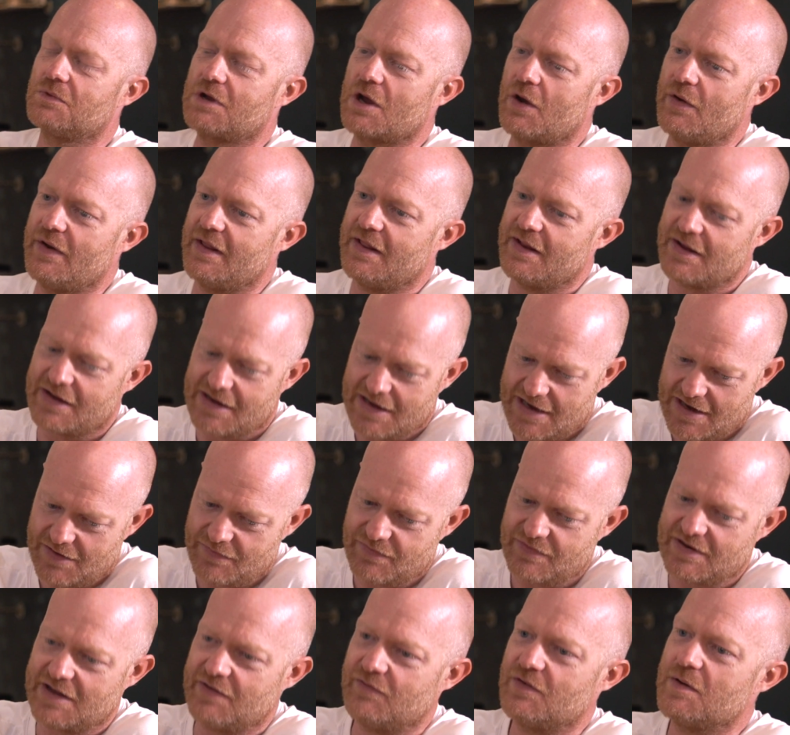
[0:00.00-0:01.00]
going in the
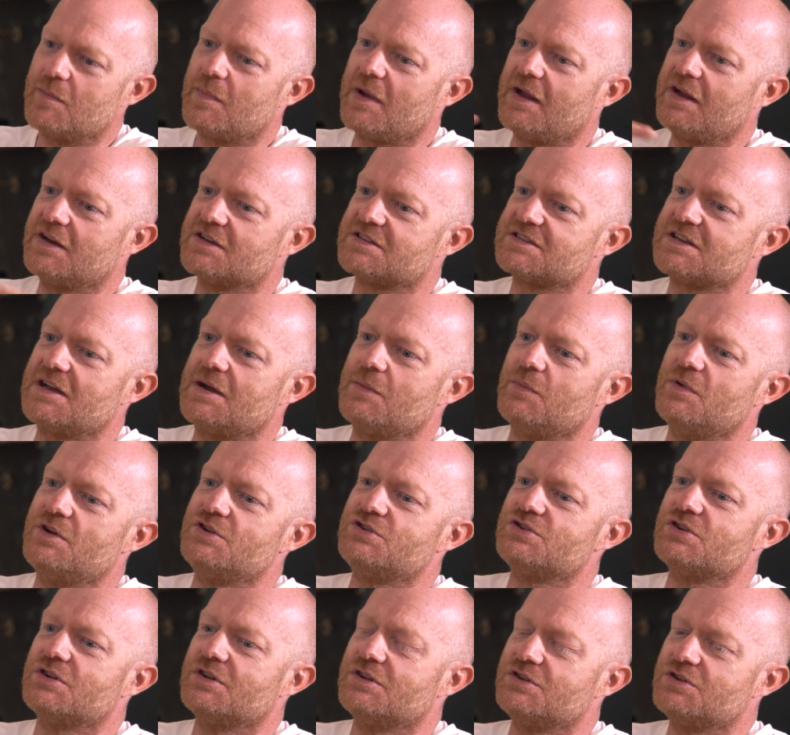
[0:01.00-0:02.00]
cafe and having a bacon
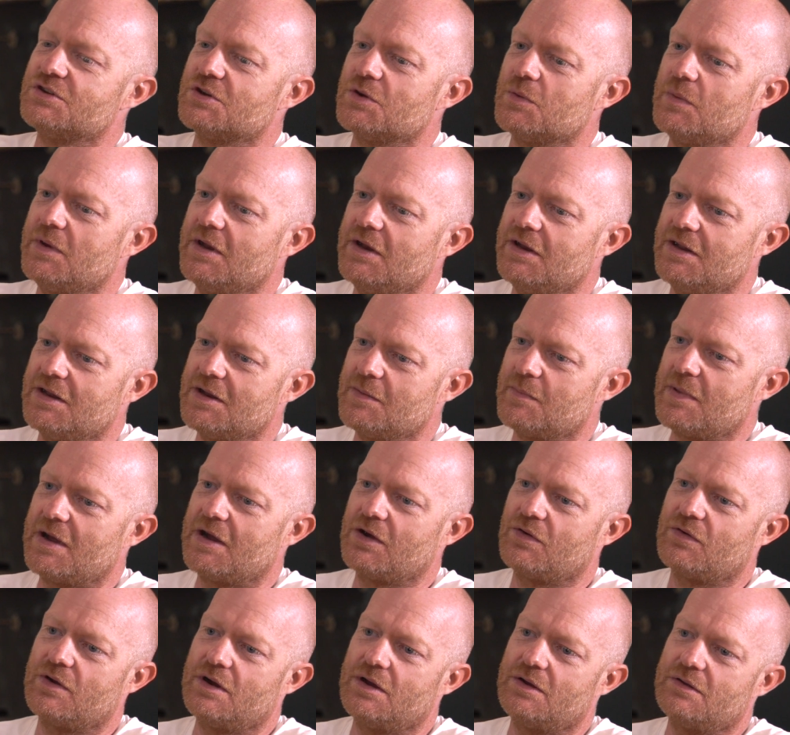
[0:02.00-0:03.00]
sandwich, and, do you know what I mean, in the
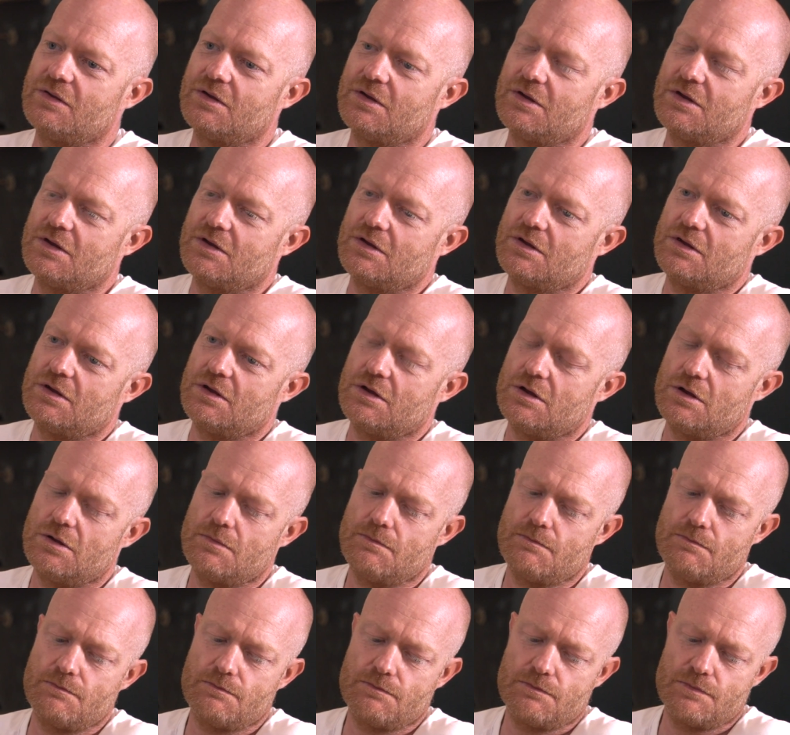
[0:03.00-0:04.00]
background.
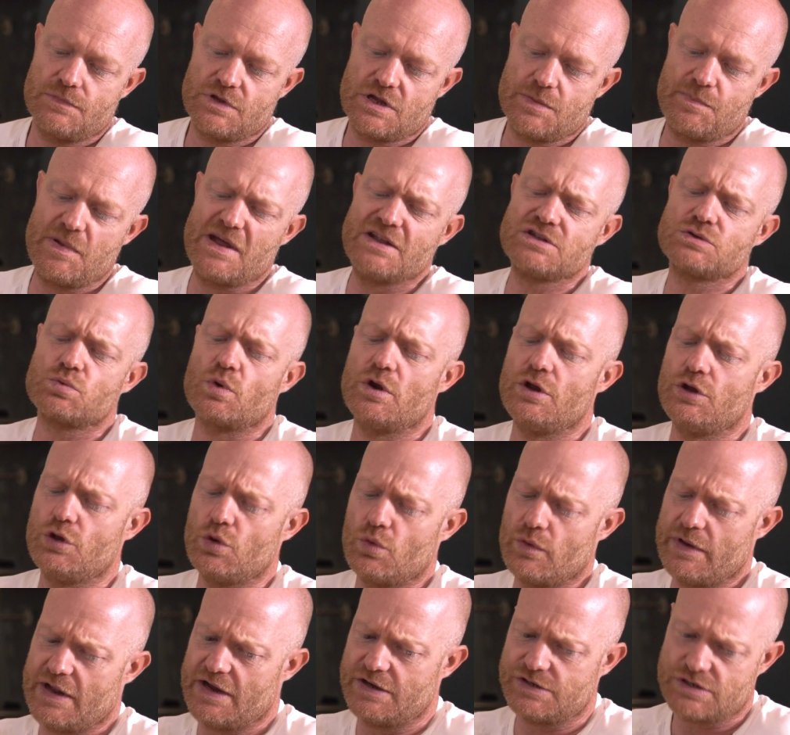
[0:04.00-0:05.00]
Depends what you
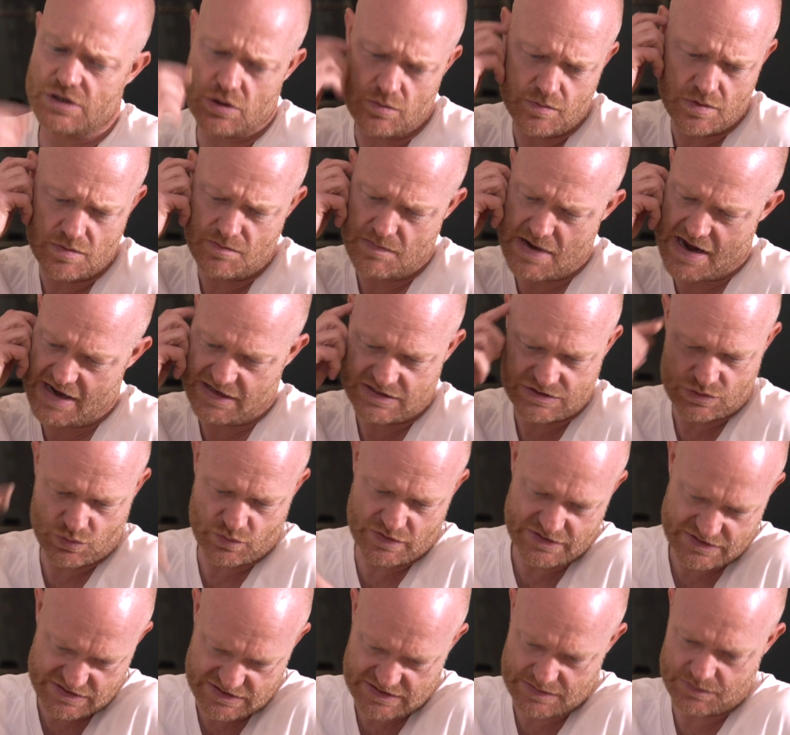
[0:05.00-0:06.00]
do on that show, but Max
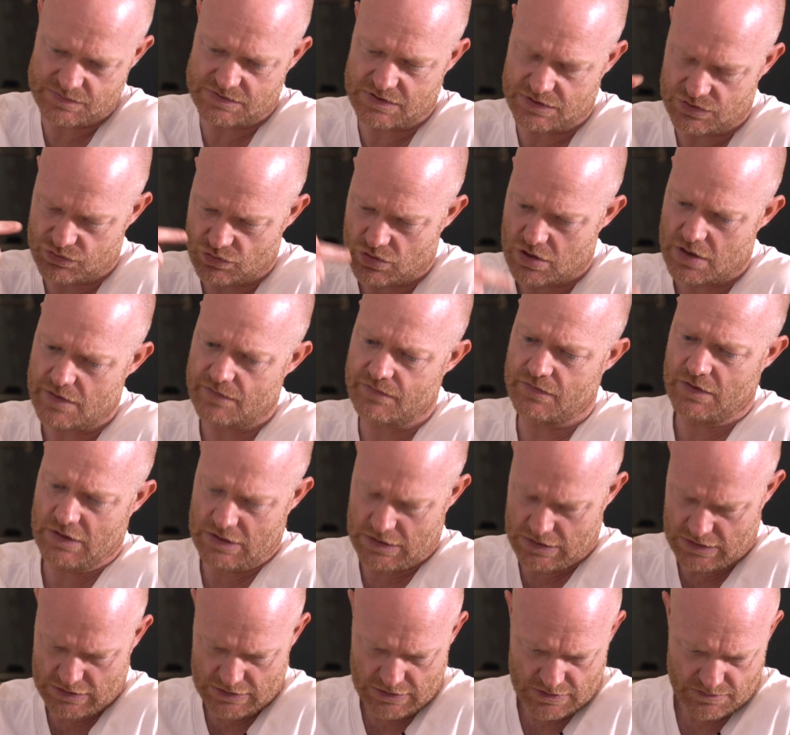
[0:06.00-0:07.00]
always seems to drive
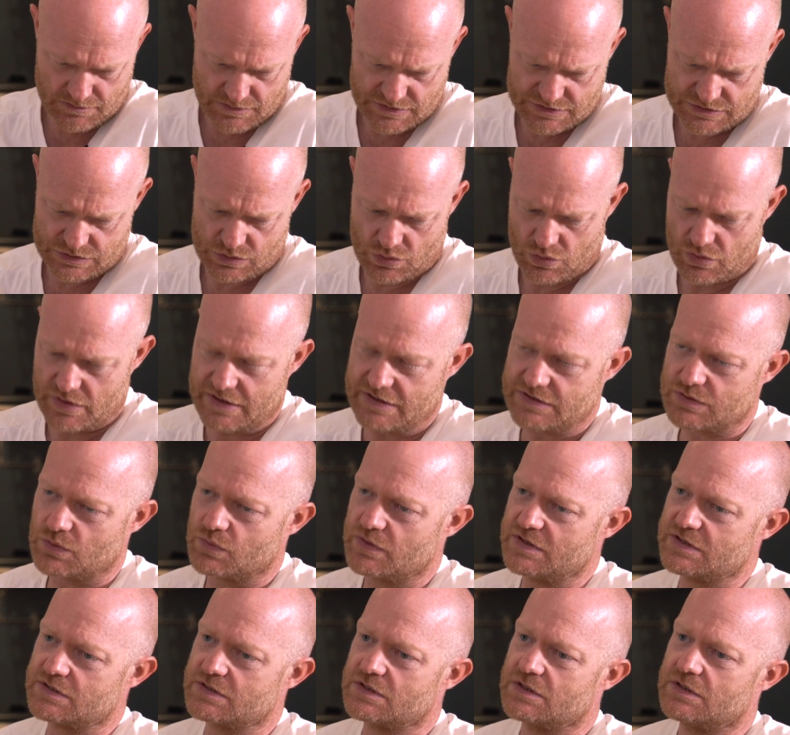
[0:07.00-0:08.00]
the story. He's
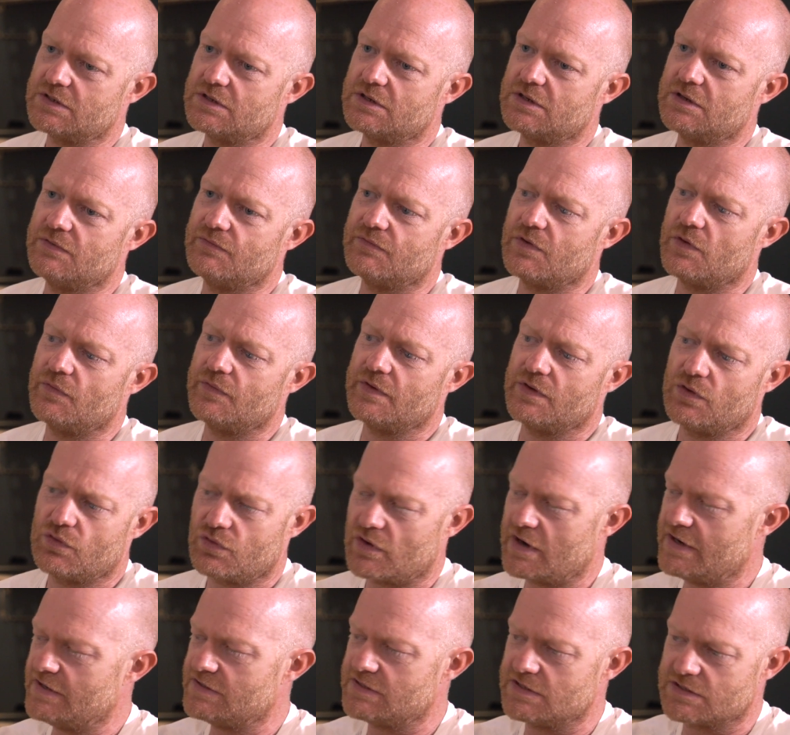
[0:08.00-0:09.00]
always involved in
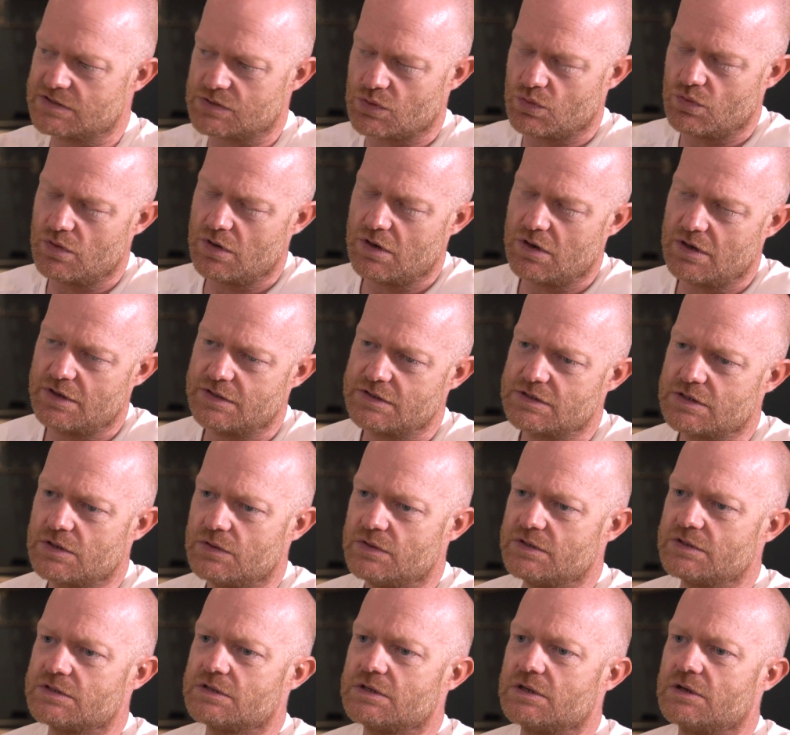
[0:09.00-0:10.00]
crazy storylines, so
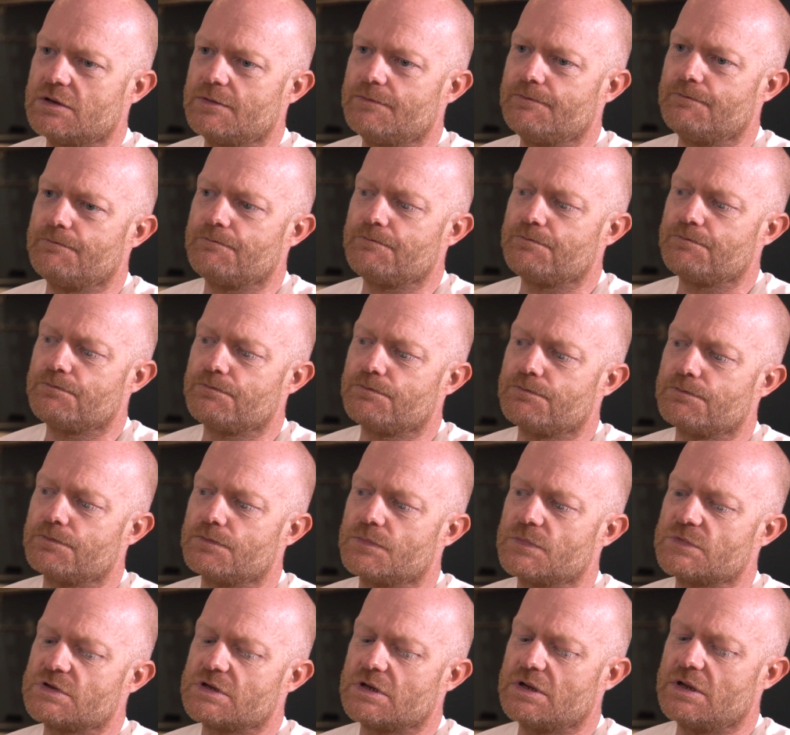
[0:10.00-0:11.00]
it's so
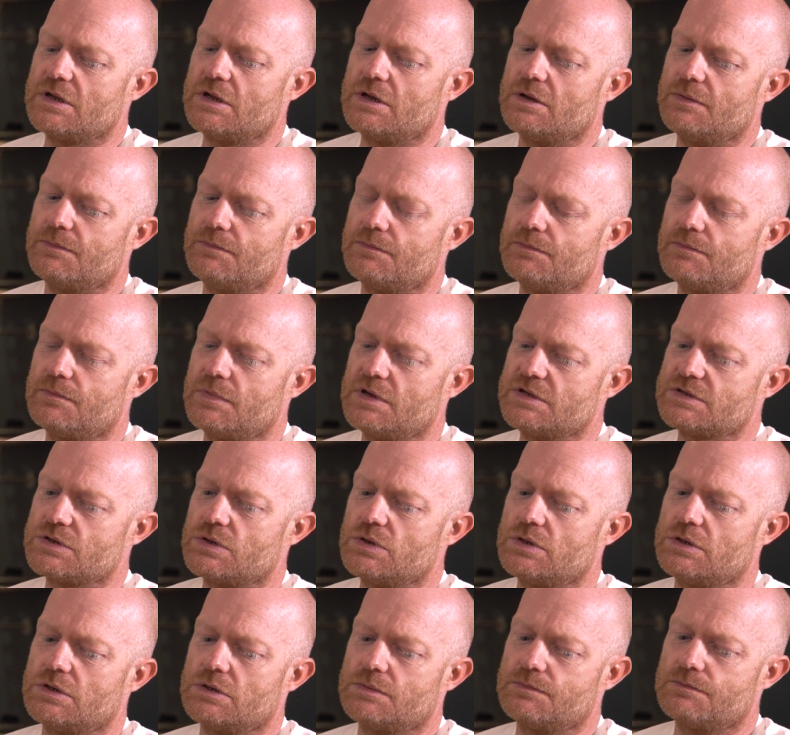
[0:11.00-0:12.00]
yeah, but it's
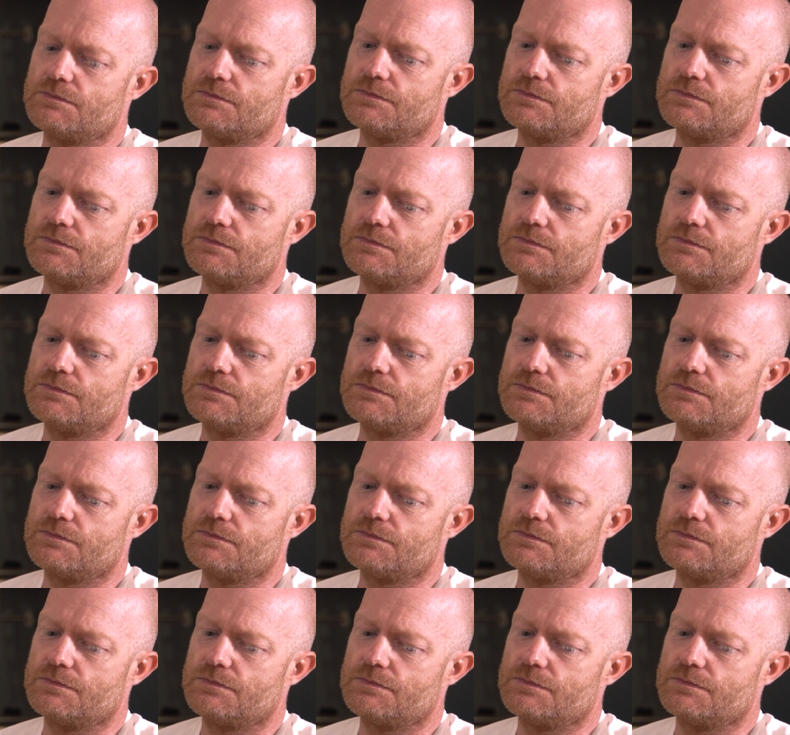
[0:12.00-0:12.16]
good.